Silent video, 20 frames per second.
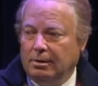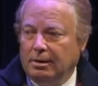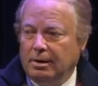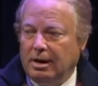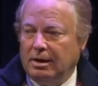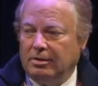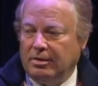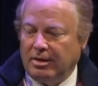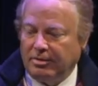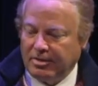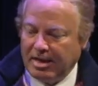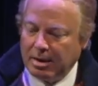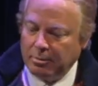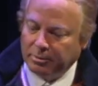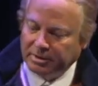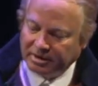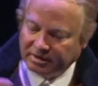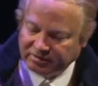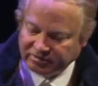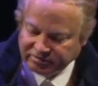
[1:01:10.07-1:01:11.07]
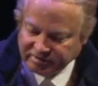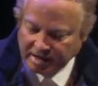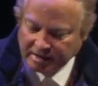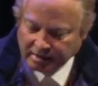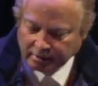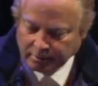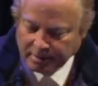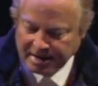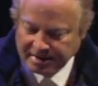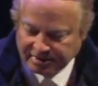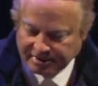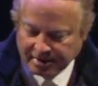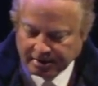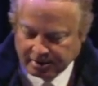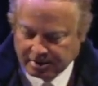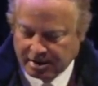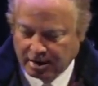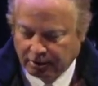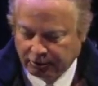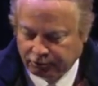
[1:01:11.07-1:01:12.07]
And then they would accelerate their
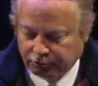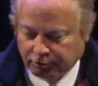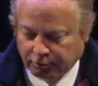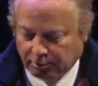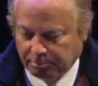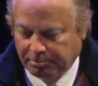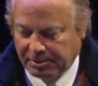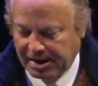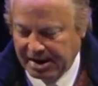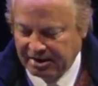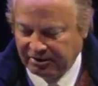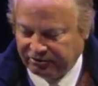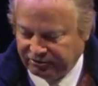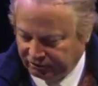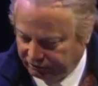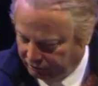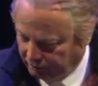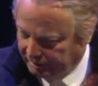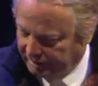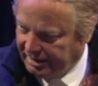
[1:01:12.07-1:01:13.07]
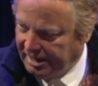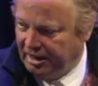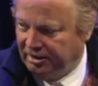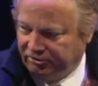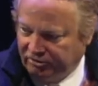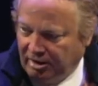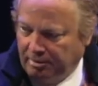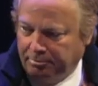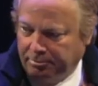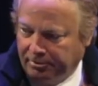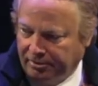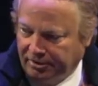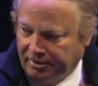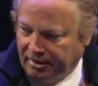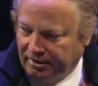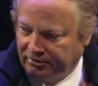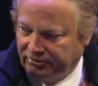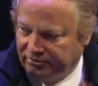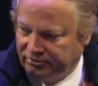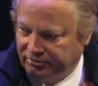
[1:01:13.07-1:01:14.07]
cultural pace and sort of catch up with
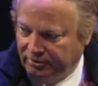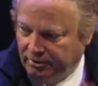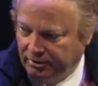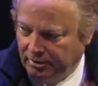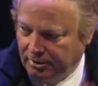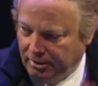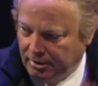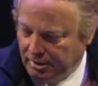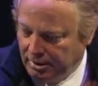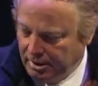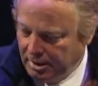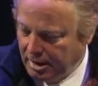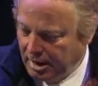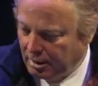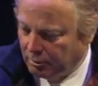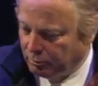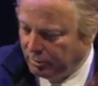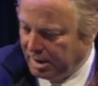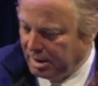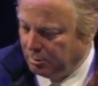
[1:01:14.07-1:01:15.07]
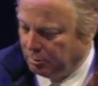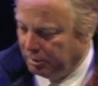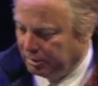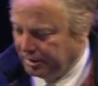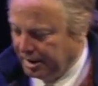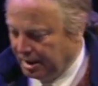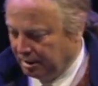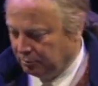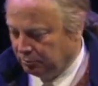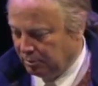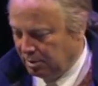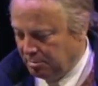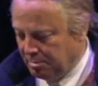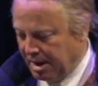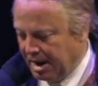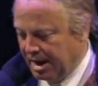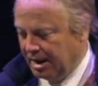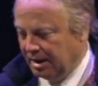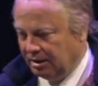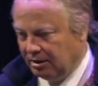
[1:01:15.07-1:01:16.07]
us, and we would then
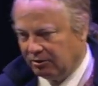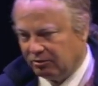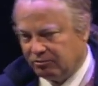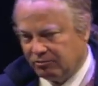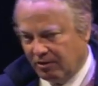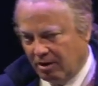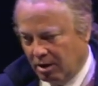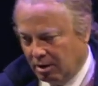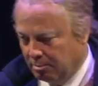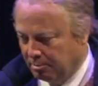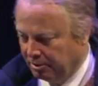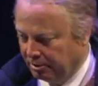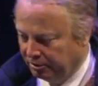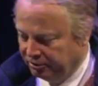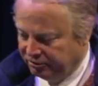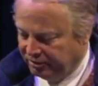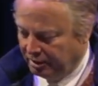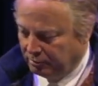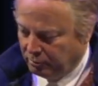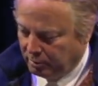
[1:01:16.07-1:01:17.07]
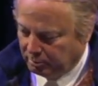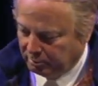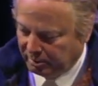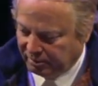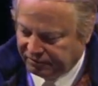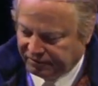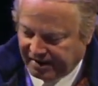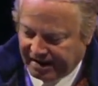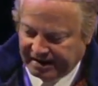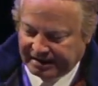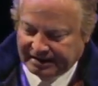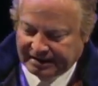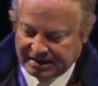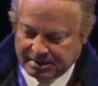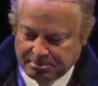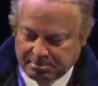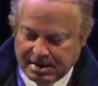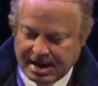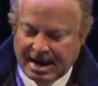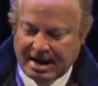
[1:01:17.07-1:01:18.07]
remain as farmers, and when we finally
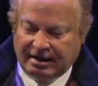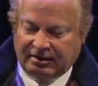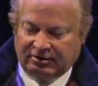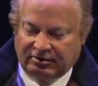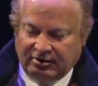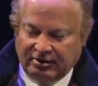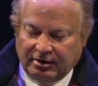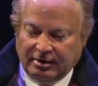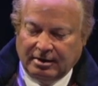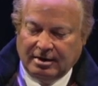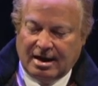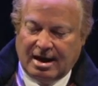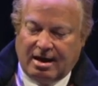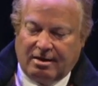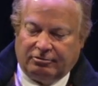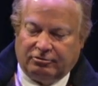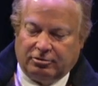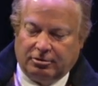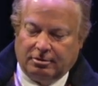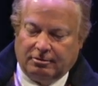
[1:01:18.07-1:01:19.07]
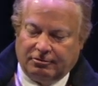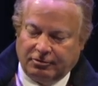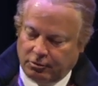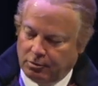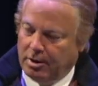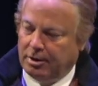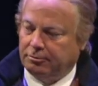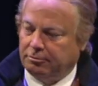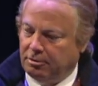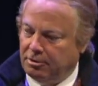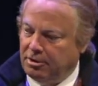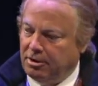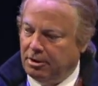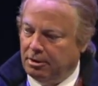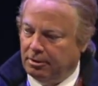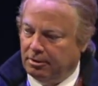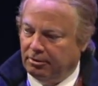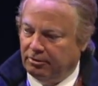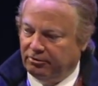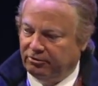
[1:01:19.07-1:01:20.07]
met after a few hundred
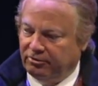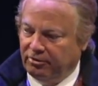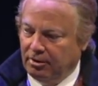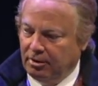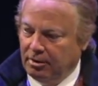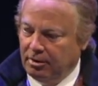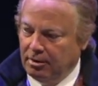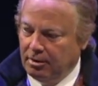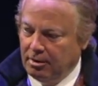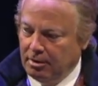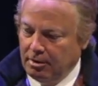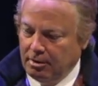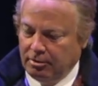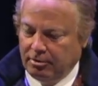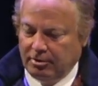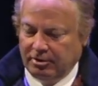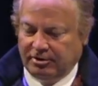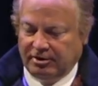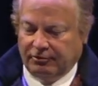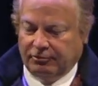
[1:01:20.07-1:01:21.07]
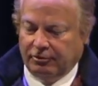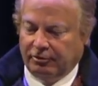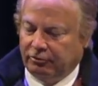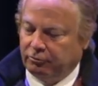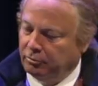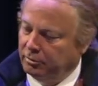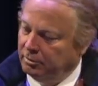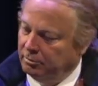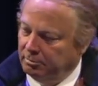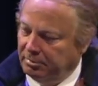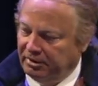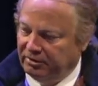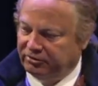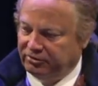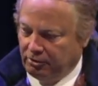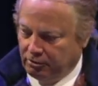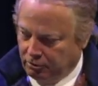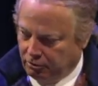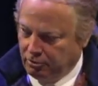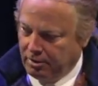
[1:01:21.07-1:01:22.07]
years, the difference wouldn't be
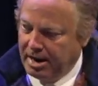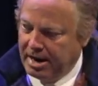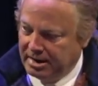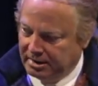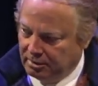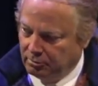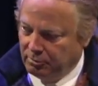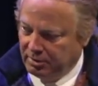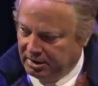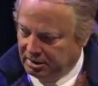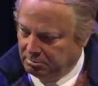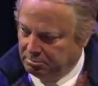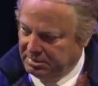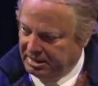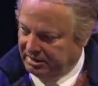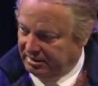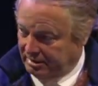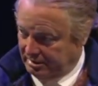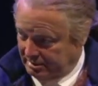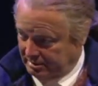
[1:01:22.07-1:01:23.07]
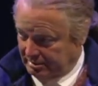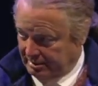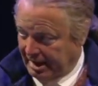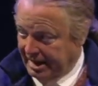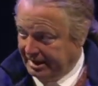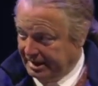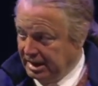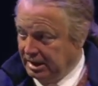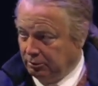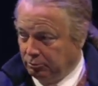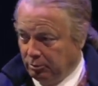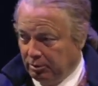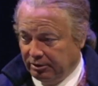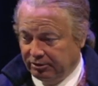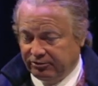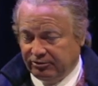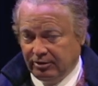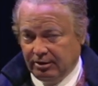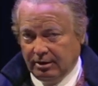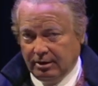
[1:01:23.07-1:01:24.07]
so great and we could meet like
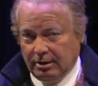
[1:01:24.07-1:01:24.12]
equals.